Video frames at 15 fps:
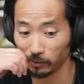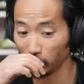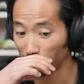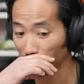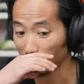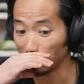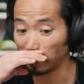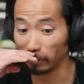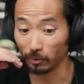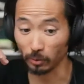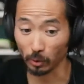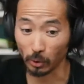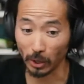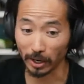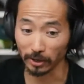enough to a trail that
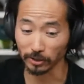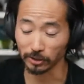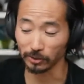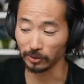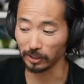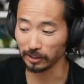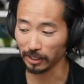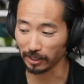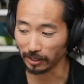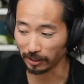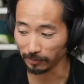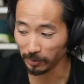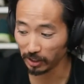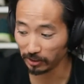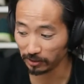would require a shoe like that?
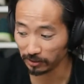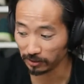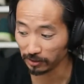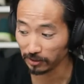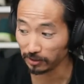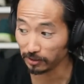I mean,